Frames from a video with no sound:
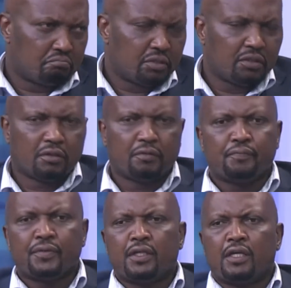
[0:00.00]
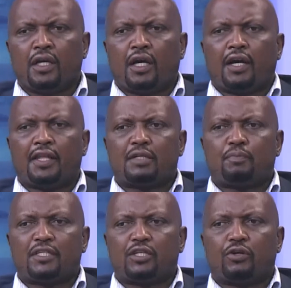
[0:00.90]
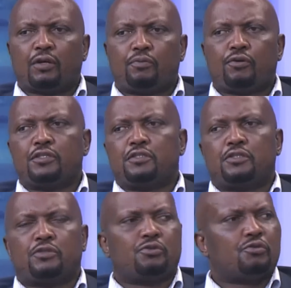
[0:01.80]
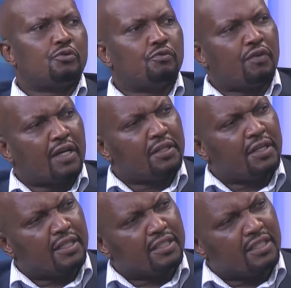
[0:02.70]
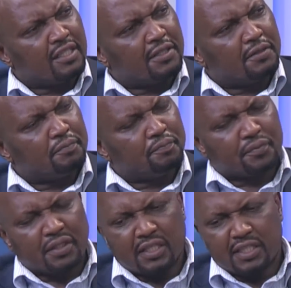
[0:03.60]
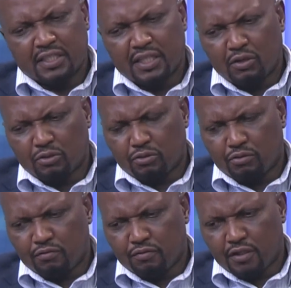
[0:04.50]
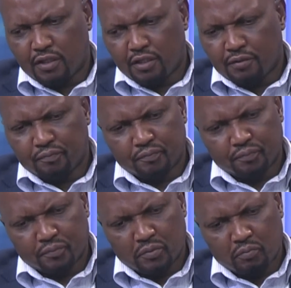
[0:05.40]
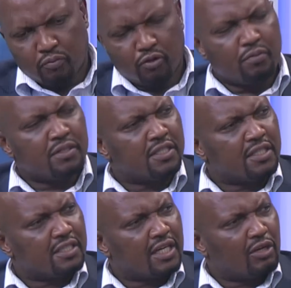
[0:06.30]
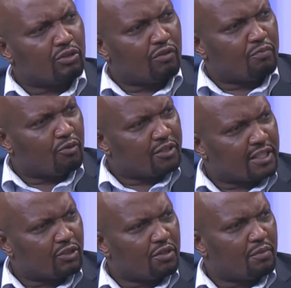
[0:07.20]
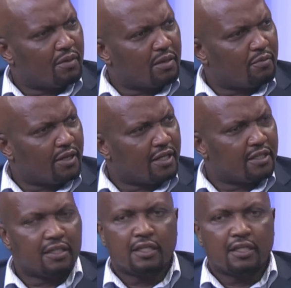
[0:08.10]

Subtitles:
At that particular point, you find that there is a lot of promises, a lot of projects on the pipeline,